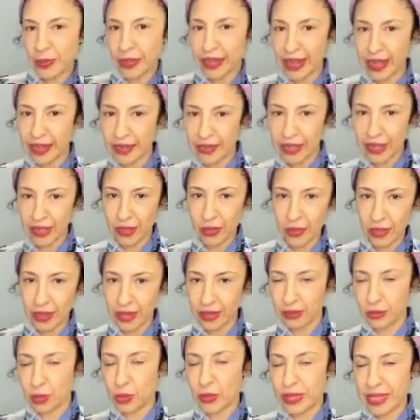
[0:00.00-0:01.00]
but kind of like
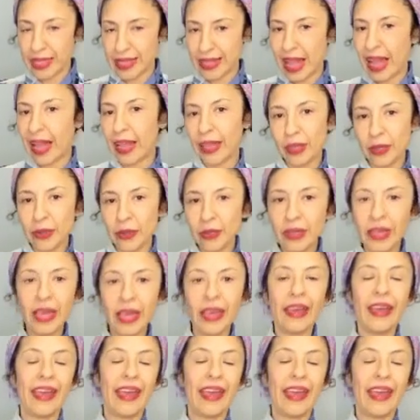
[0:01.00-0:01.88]
with a cool style.